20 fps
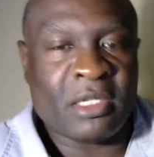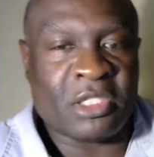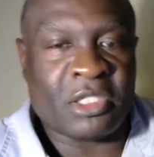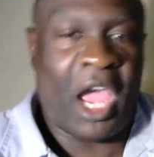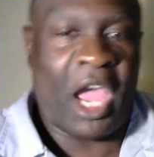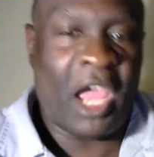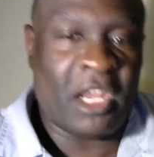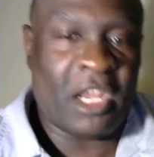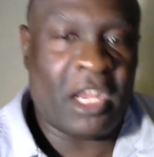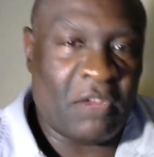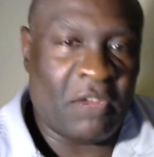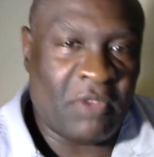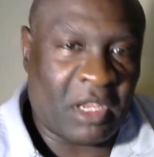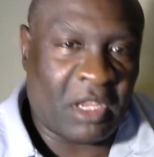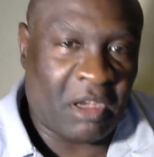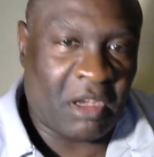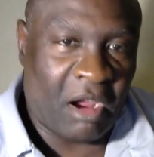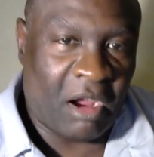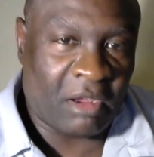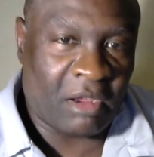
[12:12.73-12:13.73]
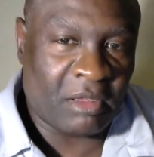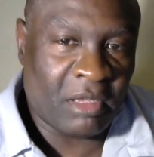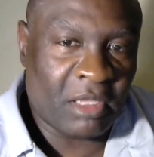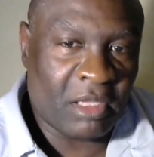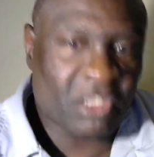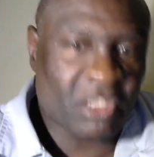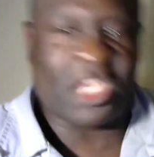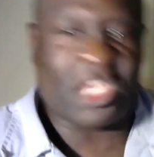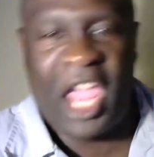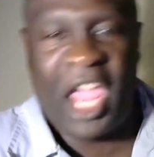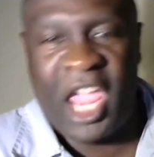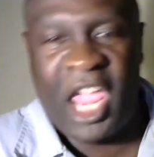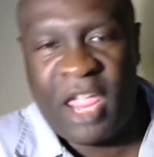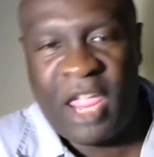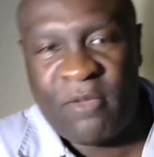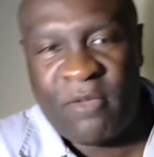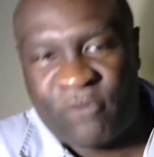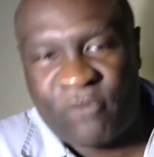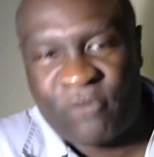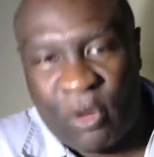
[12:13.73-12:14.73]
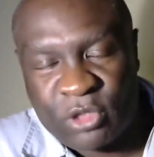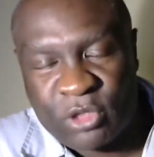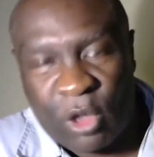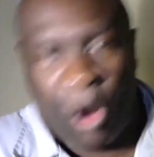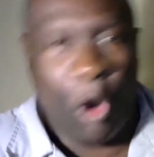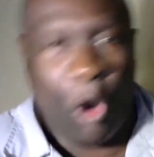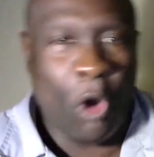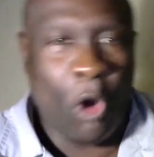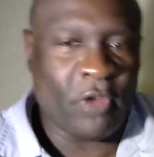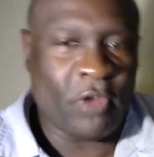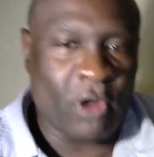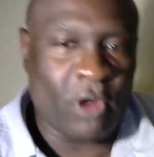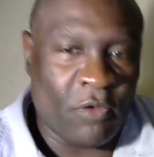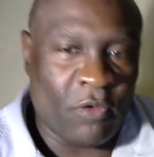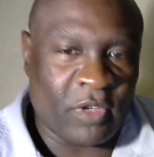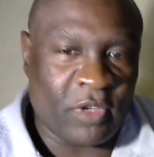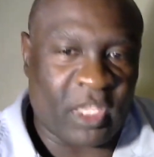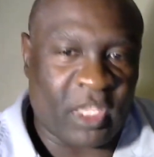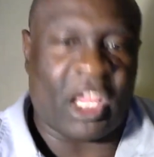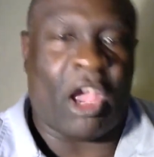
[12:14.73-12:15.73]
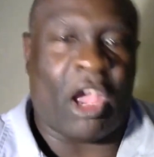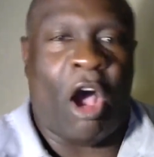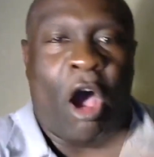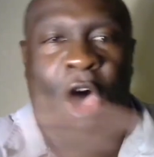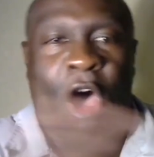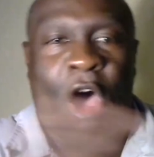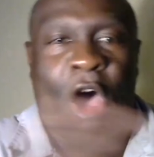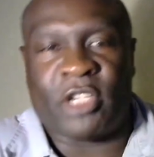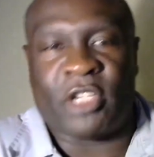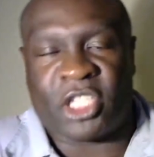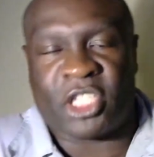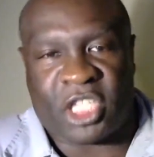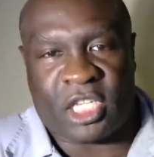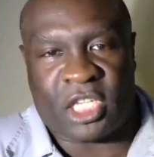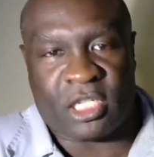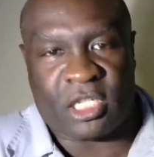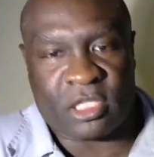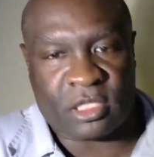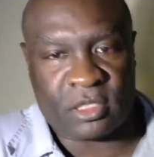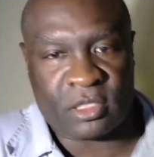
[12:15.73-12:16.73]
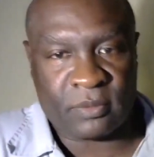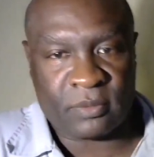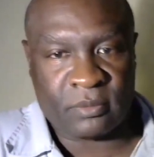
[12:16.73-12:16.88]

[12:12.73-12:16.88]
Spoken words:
John Henry Clark, same folks over and over again. They all deceased.